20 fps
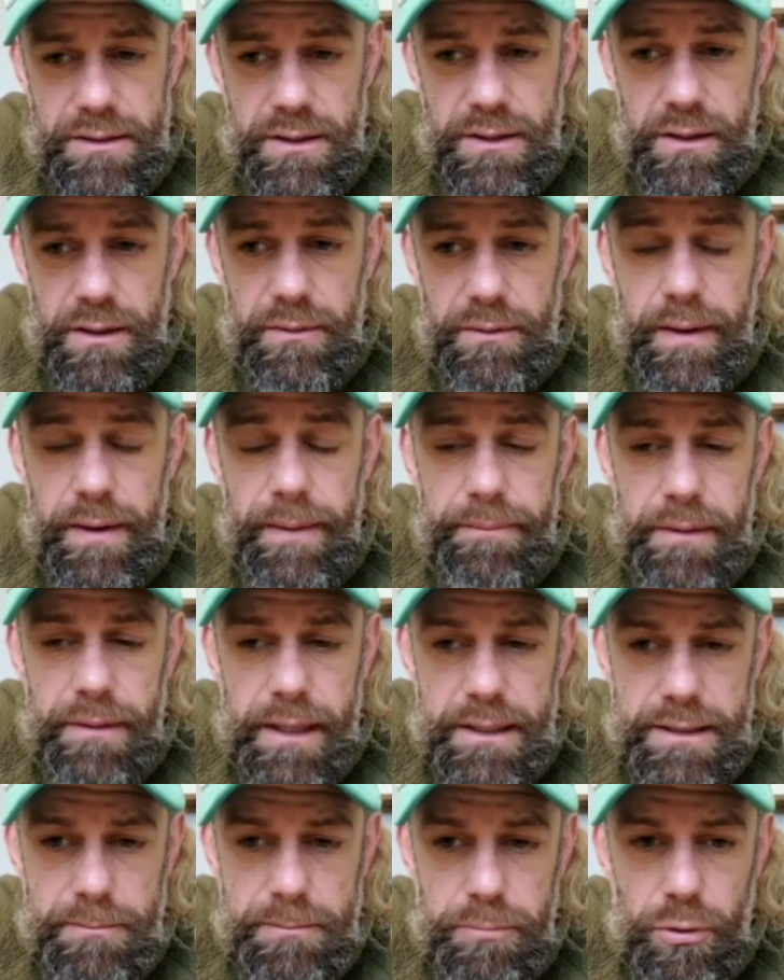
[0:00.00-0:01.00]
So
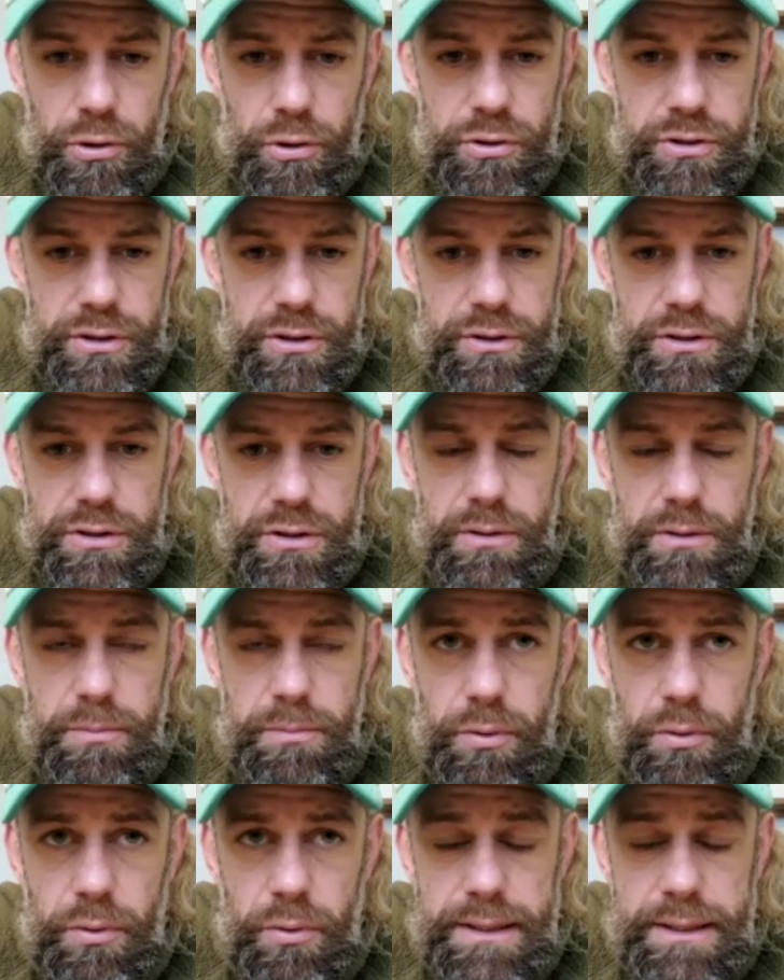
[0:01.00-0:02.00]
it's important to
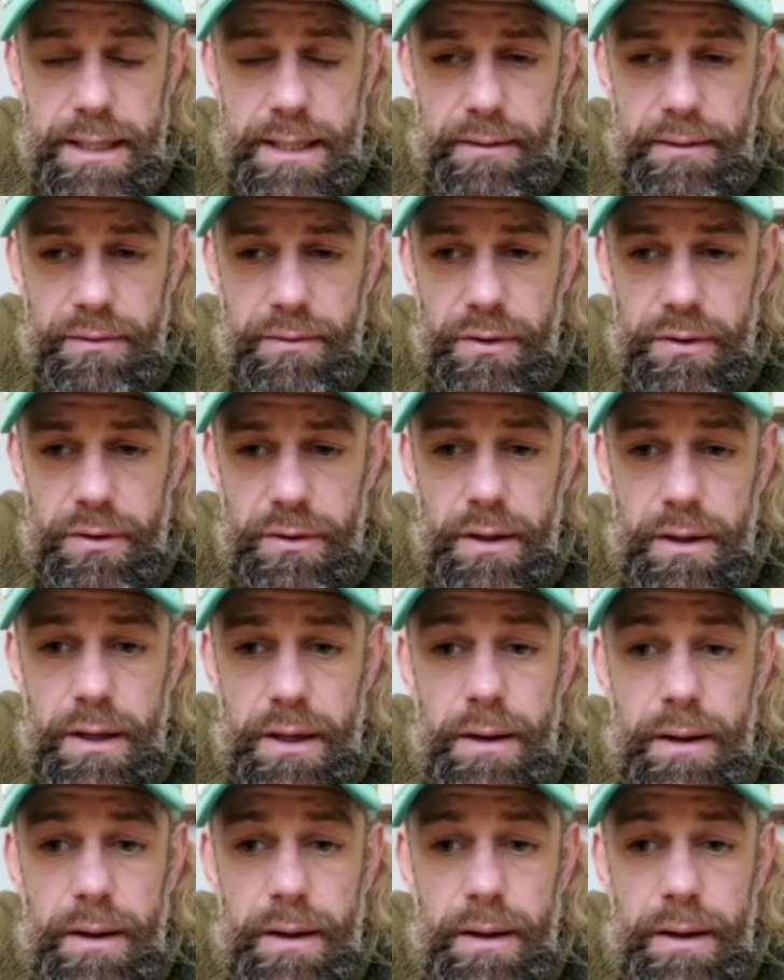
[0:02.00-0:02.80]
point out that